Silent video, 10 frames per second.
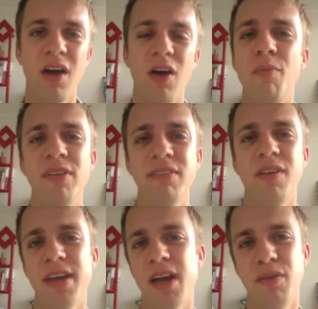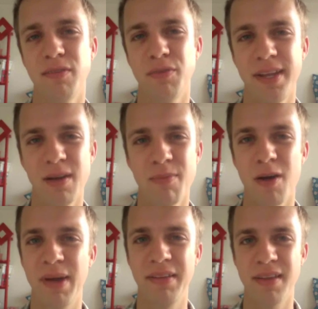almost felt like I was reading
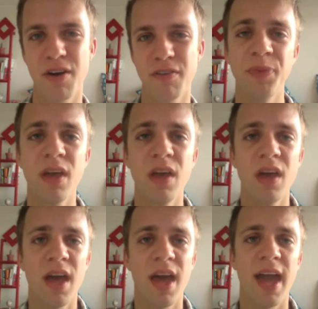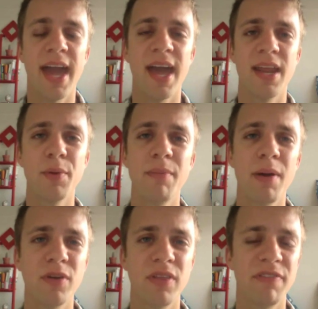about myself. And I
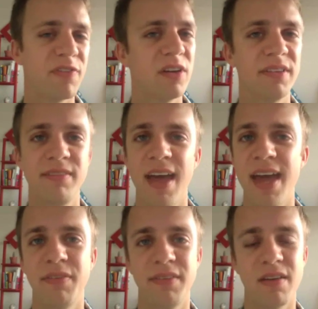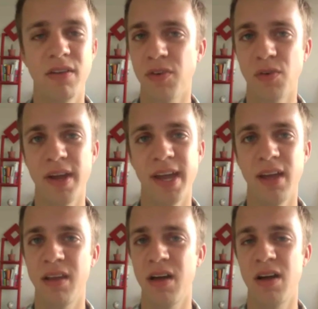remember the first day of seventh
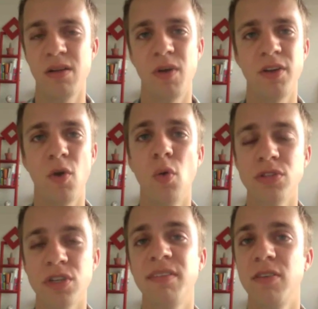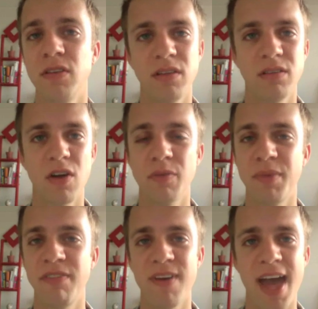grade, an older student called
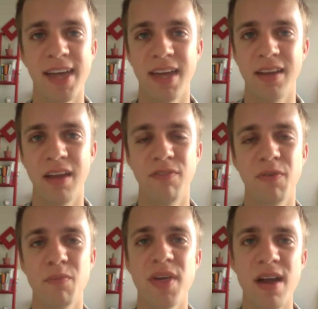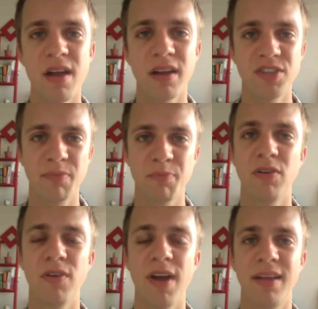me faggot, and from there it just
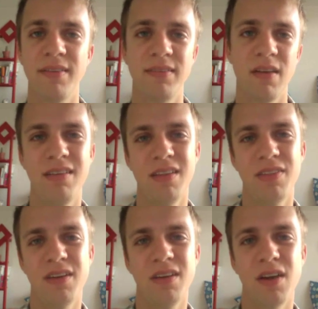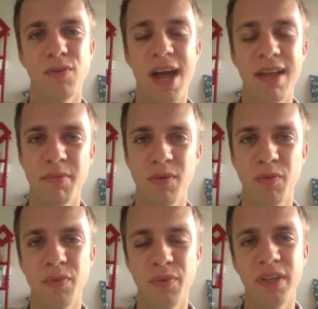progressed. The harassment
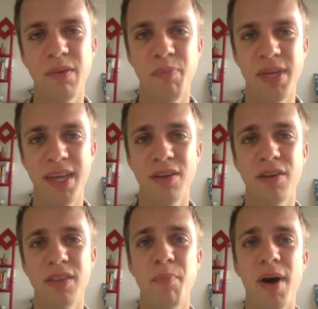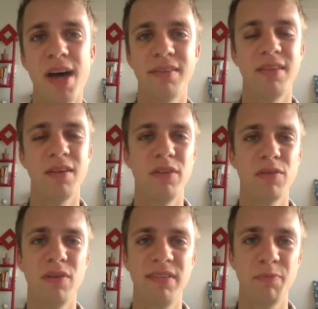would really begin on the bus. They would
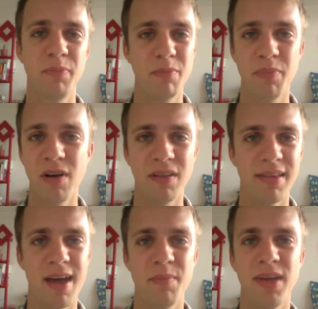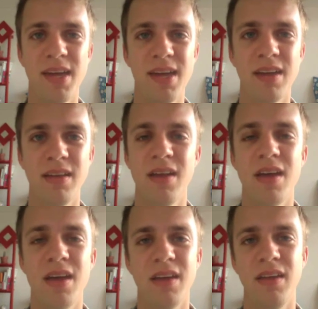throw spitballs at me and
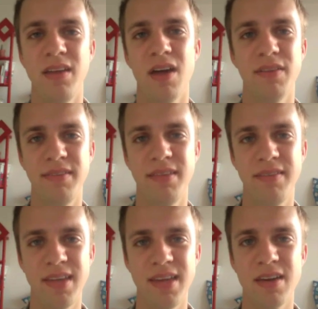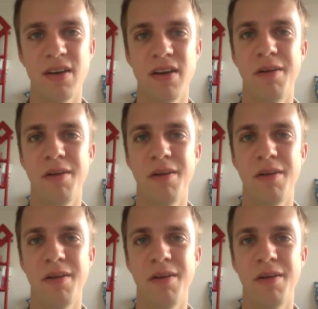yell sissy.